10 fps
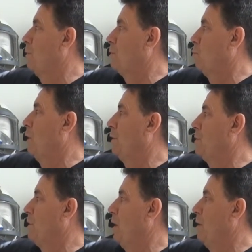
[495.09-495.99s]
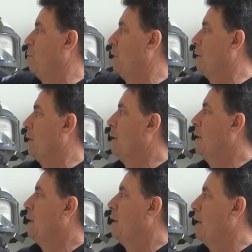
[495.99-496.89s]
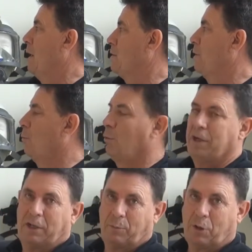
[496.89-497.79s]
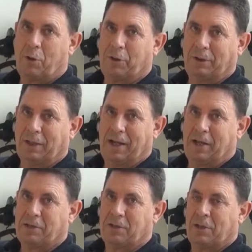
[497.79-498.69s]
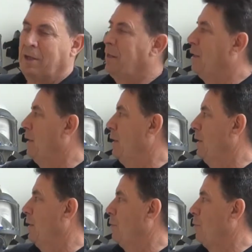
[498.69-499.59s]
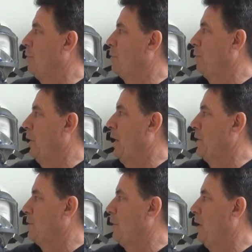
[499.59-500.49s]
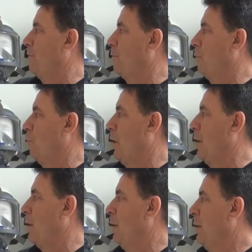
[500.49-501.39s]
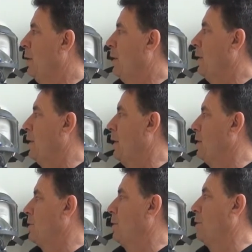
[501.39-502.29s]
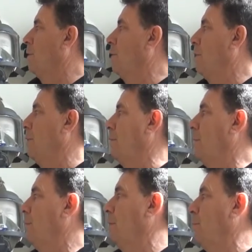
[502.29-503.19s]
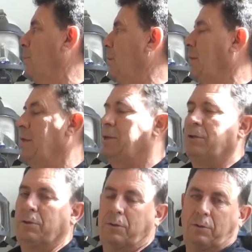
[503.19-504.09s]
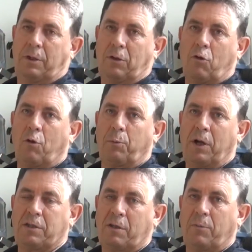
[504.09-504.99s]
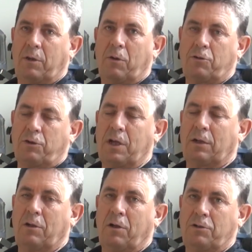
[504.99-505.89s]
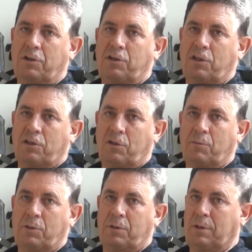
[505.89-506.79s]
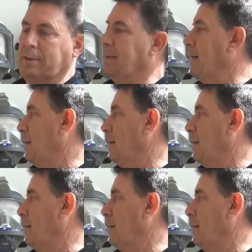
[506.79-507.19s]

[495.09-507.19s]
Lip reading: it's well designed and built. It has an iridium coated lens in order to enhance light for the wearer. It has an ability to incorporate some of the Ocean Technology Systems